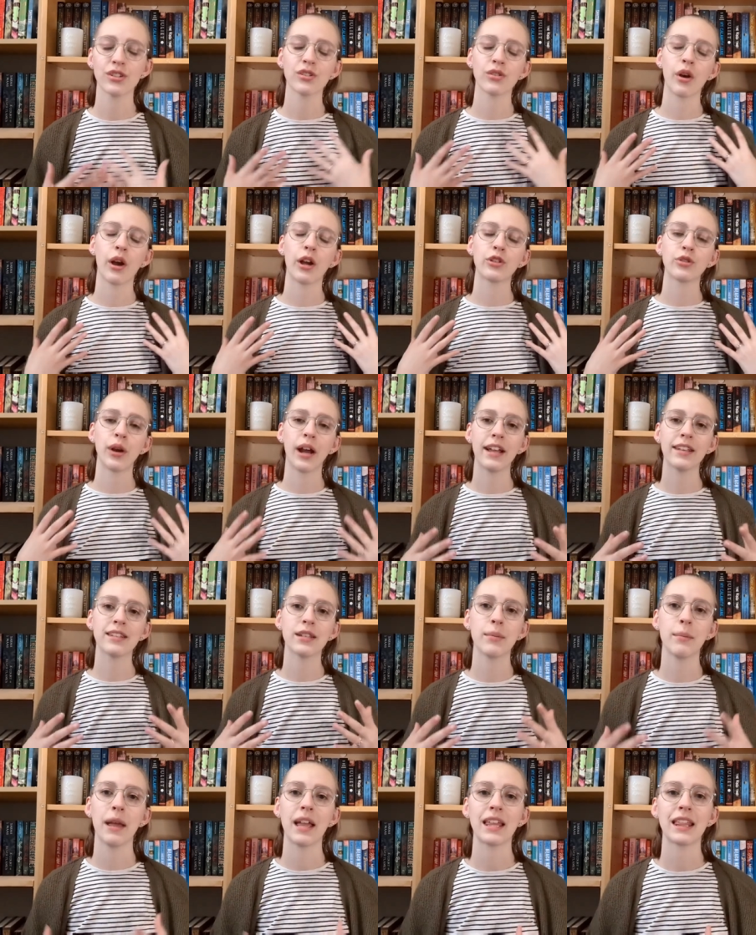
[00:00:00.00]
So I tried to
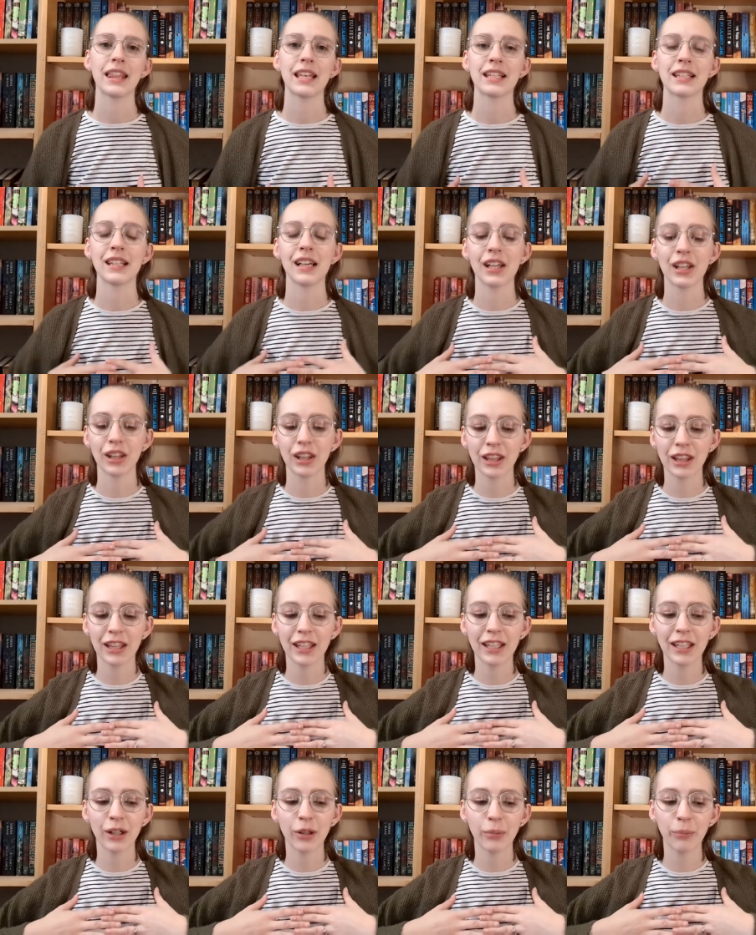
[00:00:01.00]
make this a
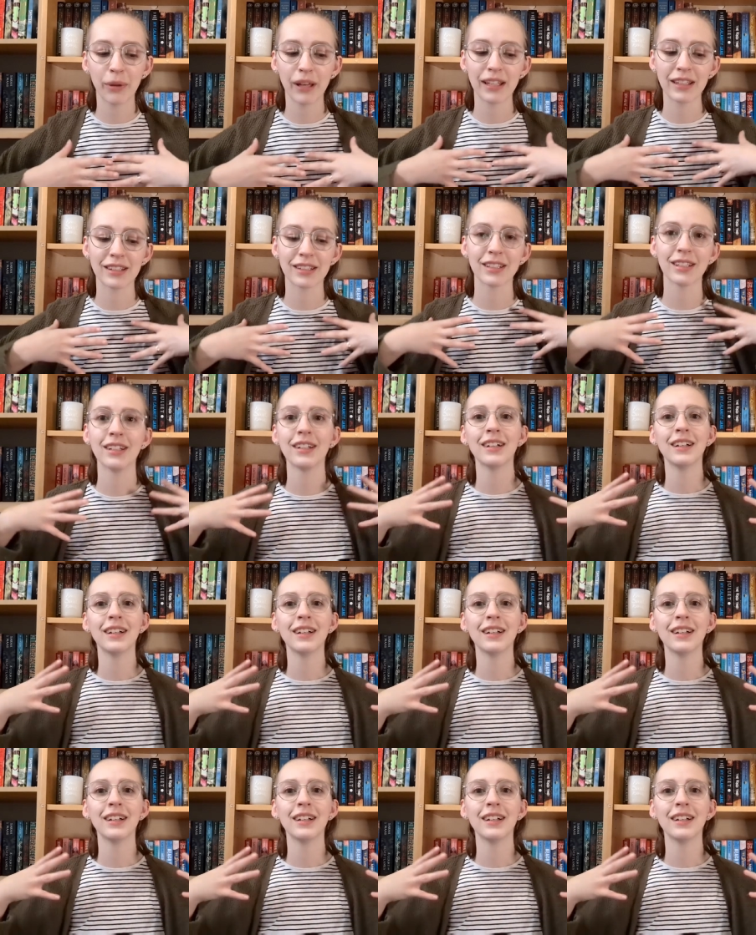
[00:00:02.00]
little bit